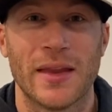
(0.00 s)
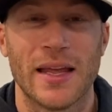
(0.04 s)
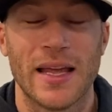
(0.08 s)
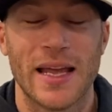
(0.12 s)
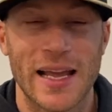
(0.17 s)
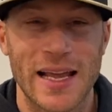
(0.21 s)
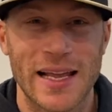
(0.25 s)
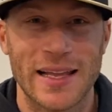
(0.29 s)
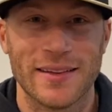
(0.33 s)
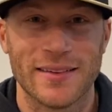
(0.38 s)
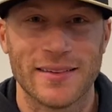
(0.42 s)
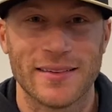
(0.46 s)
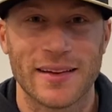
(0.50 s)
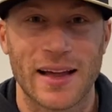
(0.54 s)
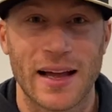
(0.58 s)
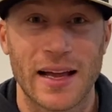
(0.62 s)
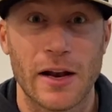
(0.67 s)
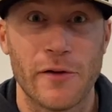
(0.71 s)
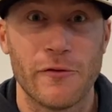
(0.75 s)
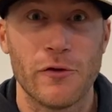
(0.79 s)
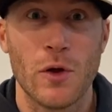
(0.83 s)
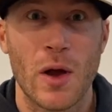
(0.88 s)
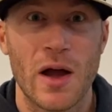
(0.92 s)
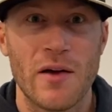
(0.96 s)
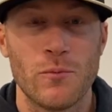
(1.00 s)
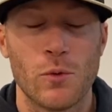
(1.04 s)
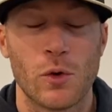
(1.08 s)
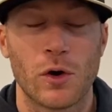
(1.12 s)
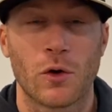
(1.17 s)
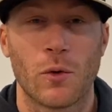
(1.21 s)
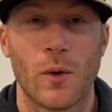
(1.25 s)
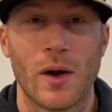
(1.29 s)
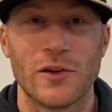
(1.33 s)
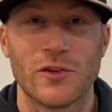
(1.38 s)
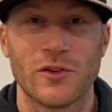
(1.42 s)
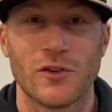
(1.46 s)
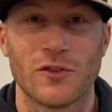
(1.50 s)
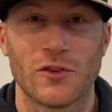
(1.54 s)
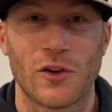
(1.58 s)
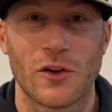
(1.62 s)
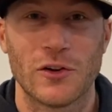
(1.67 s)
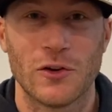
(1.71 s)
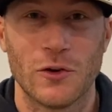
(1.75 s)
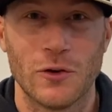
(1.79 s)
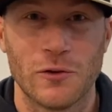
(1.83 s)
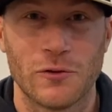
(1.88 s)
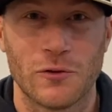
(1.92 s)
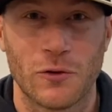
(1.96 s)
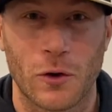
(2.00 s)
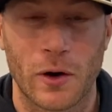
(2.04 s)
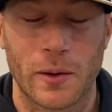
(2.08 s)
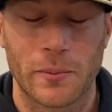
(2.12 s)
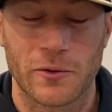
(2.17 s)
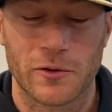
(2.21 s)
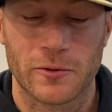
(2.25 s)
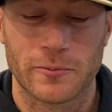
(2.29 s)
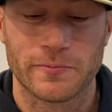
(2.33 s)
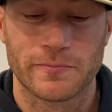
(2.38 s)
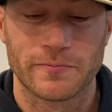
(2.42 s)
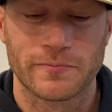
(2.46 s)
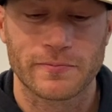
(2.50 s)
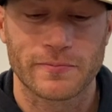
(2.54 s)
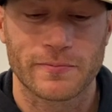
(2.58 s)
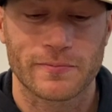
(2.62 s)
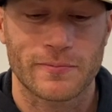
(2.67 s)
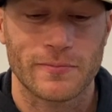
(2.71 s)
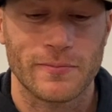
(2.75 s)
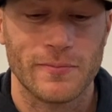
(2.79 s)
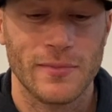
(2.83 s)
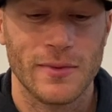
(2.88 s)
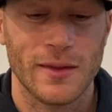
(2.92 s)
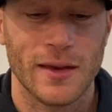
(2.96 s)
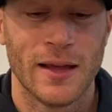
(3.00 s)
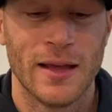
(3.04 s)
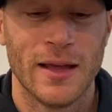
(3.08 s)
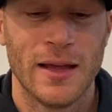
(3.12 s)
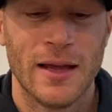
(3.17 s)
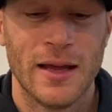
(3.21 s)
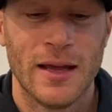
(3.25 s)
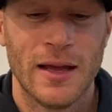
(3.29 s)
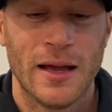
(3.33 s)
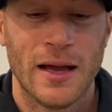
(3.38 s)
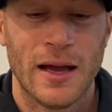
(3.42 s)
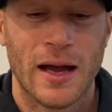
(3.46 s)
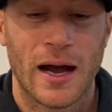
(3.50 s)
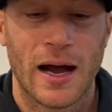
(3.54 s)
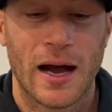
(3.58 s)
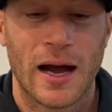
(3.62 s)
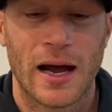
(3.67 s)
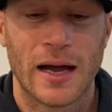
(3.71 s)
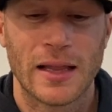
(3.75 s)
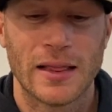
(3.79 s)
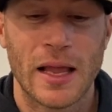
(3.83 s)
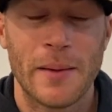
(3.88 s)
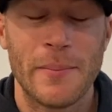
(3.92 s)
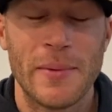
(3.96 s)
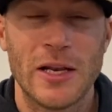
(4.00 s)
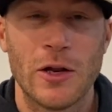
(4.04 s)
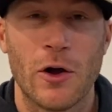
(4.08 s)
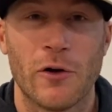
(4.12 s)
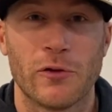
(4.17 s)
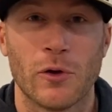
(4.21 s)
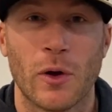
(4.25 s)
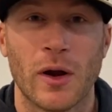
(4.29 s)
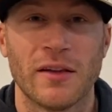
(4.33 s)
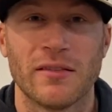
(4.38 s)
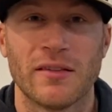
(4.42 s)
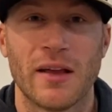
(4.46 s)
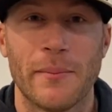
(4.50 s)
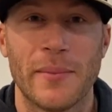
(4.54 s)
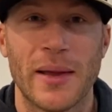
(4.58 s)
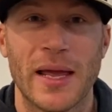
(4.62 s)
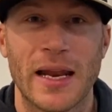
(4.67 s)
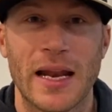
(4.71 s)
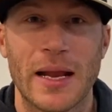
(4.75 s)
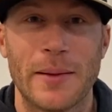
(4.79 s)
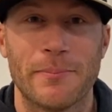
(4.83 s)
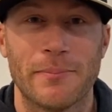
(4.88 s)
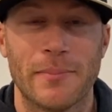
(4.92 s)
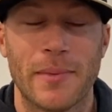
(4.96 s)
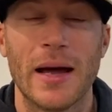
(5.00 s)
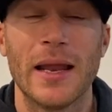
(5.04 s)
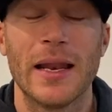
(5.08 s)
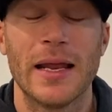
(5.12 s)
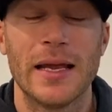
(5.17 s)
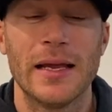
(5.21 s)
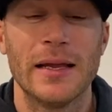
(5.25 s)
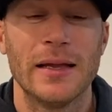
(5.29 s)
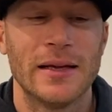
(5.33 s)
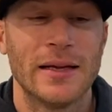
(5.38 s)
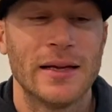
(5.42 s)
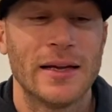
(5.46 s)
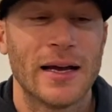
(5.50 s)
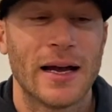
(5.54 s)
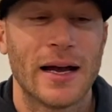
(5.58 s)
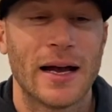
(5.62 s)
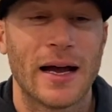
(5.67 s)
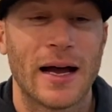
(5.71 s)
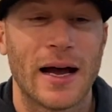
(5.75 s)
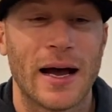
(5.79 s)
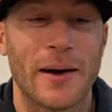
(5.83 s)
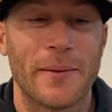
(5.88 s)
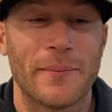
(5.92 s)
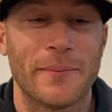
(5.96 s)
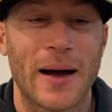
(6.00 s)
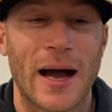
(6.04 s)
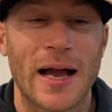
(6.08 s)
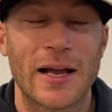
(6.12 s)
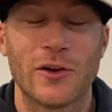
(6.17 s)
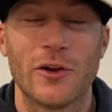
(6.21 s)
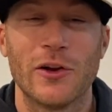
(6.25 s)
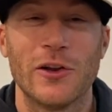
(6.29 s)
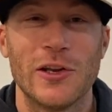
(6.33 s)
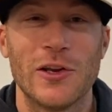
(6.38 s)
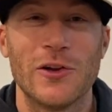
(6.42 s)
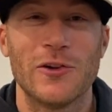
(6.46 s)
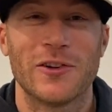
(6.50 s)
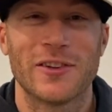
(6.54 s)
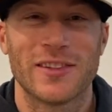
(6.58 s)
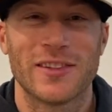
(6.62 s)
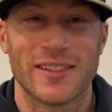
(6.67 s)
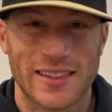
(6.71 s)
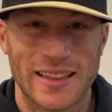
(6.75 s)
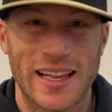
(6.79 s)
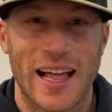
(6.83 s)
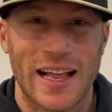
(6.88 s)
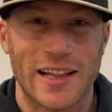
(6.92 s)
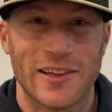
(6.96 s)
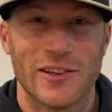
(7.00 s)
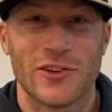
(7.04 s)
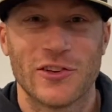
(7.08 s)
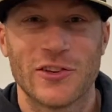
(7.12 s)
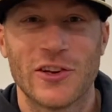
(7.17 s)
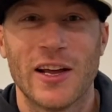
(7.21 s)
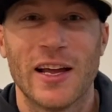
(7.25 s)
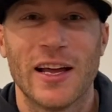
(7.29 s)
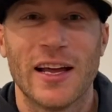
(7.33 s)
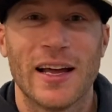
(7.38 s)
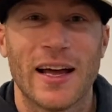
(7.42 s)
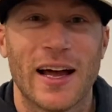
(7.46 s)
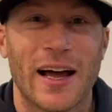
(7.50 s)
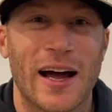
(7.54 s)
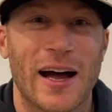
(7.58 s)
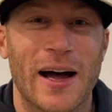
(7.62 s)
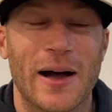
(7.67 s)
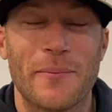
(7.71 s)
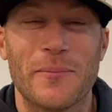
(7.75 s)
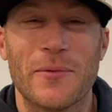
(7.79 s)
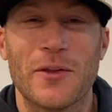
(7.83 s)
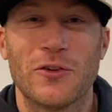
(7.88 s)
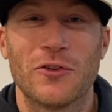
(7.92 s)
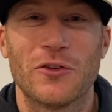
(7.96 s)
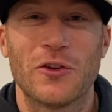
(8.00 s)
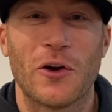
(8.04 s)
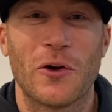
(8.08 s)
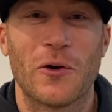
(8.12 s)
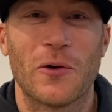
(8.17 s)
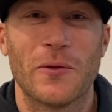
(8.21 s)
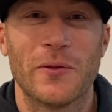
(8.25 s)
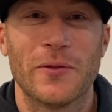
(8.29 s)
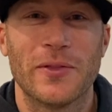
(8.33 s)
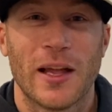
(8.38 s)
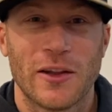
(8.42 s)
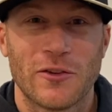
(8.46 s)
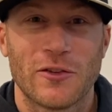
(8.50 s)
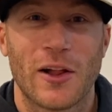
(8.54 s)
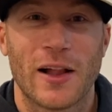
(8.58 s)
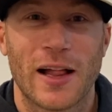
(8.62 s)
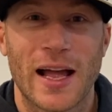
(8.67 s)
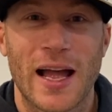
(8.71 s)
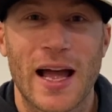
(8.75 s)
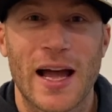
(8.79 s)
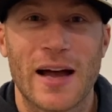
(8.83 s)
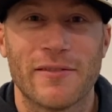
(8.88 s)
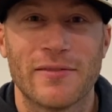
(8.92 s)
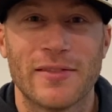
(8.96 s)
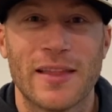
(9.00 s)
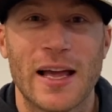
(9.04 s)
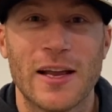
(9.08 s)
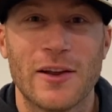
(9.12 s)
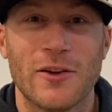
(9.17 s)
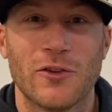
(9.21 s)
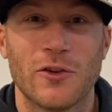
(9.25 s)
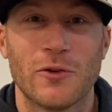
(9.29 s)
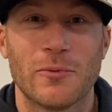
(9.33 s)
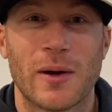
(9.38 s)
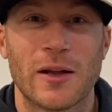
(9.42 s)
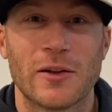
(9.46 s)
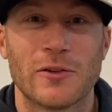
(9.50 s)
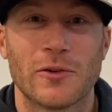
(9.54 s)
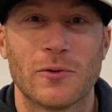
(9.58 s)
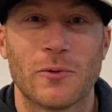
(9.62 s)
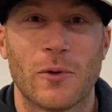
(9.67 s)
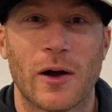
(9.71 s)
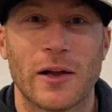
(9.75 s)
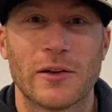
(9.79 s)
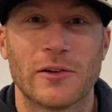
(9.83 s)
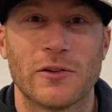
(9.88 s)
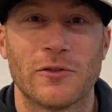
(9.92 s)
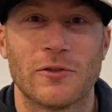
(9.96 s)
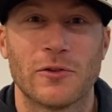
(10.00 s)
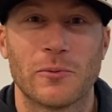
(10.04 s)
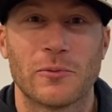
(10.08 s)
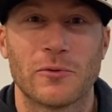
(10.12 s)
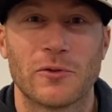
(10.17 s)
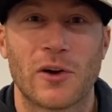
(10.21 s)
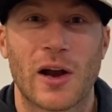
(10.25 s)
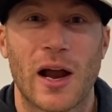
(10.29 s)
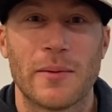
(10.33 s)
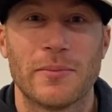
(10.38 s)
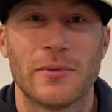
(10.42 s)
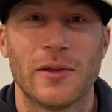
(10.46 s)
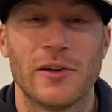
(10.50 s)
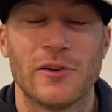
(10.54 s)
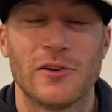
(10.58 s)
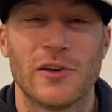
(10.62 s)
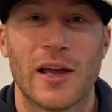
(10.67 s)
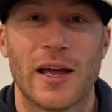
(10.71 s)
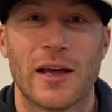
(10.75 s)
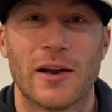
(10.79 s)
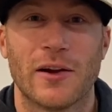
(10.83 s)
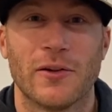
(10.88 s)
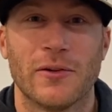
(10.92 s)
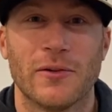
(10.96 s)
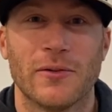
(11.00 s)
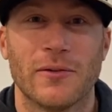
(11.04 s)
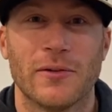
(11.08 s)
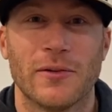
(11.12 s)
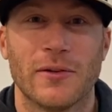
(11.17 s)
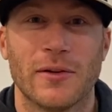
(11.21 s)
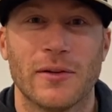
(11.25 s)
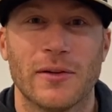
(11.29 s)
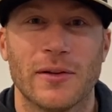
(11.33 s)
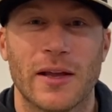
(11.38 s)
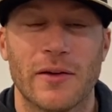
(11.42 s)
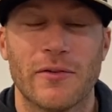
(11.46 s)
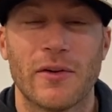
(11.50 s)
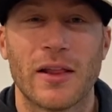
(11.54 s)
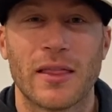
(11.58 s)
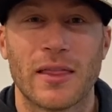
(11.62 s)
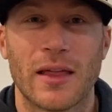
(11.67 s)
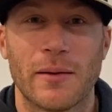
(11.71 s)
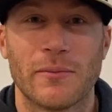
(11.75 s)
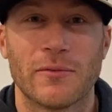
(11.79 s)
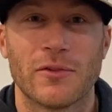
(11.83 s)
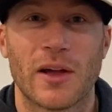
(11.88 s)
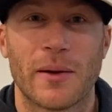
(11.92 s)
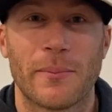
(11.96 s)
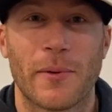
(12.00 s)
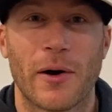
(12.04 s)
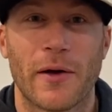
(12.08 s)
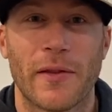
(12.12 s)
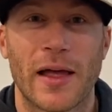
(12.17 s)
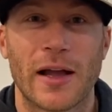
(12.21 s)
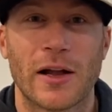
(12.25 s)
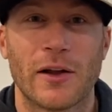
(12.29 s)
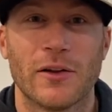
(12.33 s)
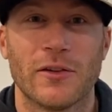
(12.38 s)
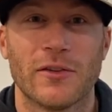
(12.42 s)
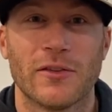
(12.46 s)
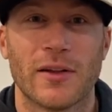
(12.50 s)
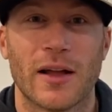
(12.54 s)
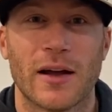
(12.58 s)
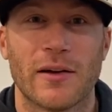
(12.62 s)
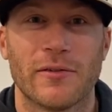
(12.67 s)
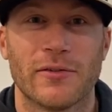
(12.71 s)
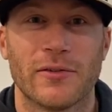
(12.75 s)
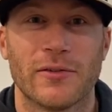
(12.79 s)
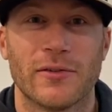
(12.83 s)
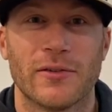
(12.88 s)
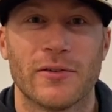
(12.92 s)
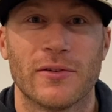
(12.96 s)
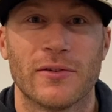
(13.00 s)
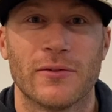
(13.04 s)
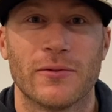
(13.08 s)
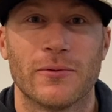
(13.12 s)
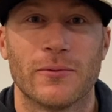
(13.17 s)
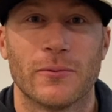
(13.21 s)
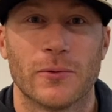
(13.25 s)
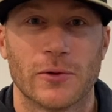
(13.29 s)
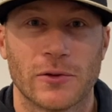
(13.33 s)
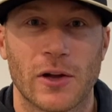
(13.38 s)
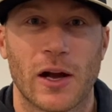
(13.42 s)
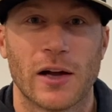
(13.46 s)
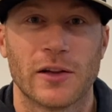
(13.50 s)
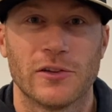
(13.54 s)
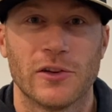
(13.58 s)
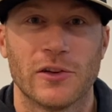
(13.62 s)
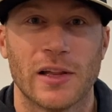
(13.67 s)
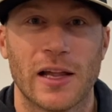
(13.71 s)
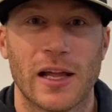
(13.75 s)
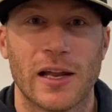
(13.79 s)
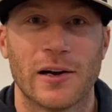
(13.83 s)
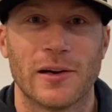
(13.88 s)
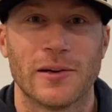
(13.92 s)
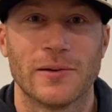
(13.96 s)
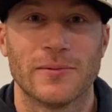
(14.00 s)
insight. If you have more questions on uniforms, uh, let me know if you want to send me any money. Um, I could use lunch. Um, so that's all I have. Thank you so much for watching. Subscribe to the channel. Give it a thumbs up. All that good stuff. We'll talk to you later.